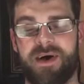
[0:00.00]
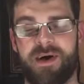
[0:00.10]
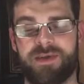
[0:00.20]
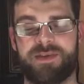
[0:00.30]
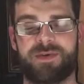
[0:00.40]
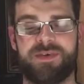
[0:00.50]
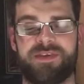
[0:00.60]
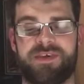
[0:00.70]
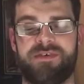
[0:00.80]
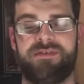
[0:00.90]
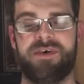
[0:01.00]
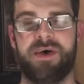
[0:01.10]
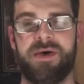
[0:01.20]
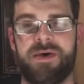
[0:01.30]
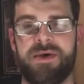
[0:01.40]
all sorts of
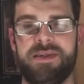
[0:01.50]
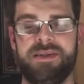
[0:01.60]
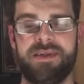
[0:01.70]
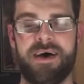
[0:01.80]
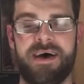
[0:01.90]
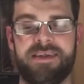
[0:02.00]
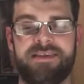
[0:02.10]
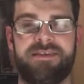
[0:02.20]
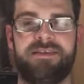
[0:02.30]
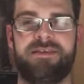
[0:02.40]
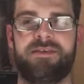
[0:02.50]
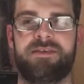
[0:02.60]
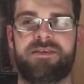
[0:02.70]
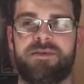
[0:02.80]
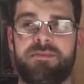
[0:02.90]
not
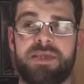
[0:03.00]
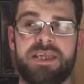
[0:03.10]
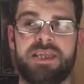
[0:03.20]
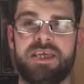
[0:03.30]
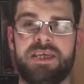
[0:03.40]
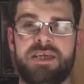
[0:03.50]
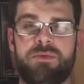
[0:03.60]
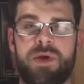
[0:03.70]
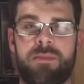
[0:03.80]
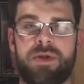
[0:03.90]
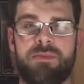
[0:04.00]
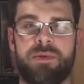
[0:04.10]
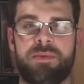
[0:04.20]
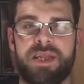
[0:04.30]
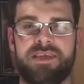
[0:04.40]
completely
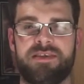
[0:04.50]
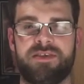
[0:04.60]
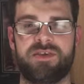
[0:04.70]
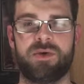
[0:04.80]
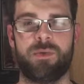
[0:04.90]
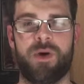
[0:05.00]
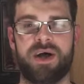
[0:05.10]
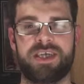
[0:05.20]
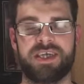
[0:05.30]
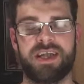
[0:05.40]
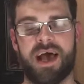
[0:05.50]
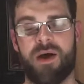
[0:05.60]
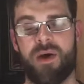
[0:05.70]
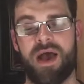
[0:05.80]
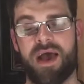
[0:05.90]
reputable places to watch it.
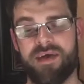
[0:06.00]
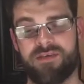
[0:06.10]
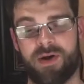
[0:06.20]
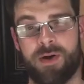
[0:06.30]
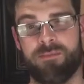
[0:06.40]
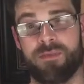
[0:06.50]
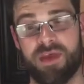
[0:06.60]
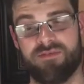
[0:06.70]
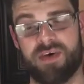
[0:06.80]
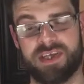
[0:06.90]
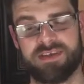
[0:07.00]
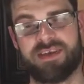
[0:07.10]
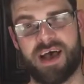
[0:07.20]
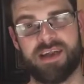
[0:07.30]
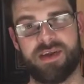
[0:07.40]
However, funny
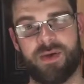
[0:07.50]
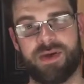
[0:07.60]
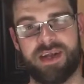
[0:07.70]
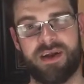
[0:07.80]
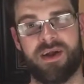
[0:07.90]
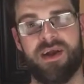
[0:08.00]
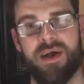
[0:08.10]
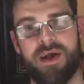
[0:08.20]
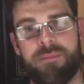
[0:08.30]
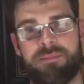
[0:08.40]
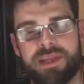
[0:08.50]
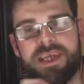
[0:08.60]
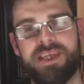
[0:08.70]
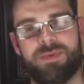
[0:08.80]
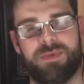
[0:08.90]
side note here,
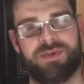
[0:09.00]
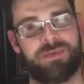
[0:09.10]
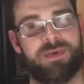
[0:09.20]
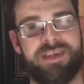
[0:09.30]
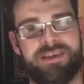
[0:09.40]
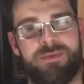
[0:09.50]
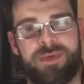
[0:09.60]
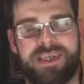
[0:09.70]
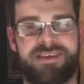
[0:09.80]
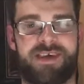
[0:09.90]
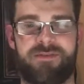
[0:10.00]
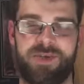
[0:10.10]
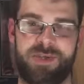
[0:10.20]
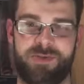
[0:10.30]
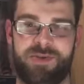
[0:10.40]
Bleach was the reason we
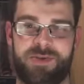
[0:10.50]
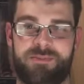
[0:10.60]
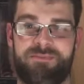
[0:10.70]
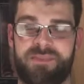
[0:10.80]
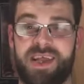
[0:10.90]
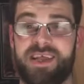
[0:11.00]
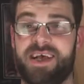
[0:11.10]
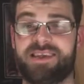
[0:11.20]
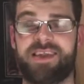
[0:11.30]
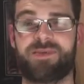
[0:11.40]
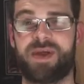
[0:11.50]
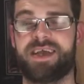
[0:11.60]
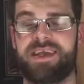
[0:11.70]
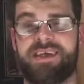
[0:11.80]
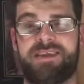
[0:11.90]
discovered YouTube. Yes, that's
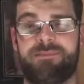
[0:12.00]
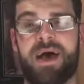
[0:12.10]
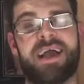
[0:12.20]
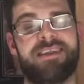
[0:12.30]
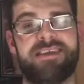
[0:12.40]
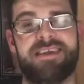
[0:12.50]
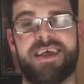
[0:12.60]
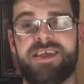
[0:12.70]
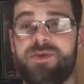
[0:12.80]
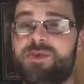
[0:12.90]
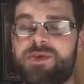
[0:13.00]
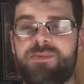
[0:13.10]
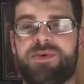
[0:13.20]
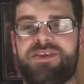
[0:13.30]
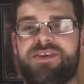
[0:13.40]
right, kids. Back in the day,
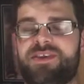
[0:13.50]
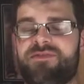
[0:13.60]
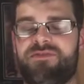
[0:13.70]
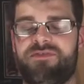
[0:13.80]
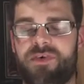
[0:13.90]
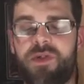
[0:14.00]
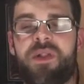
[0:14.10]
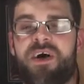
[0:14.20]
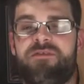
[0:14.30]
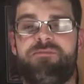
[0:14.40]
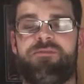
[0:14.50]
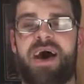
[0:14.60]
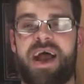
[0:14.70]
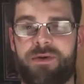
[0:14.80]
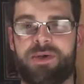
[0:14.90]
YouTube was just full of
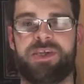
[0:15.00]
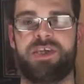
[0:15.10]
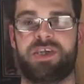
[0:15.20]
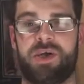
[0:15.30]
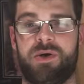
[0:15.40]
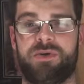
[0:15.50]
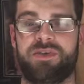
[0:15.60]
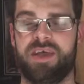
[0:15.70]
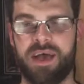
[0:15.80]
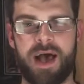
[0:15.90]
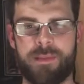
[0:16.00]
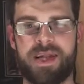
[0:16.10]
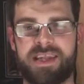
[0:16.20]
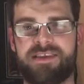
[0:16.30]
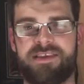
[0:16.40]
pirated shows. I
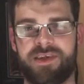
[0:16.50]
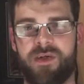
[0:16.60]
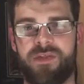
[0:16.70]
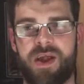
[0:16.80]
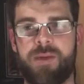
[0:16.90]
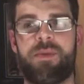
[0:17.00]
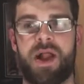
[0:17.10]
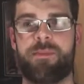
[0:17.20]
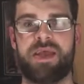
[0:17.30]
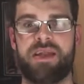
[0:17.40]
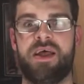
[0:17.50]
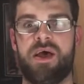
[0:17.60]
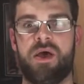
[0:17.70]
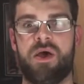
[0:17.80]
mean, it's still there, but I mean,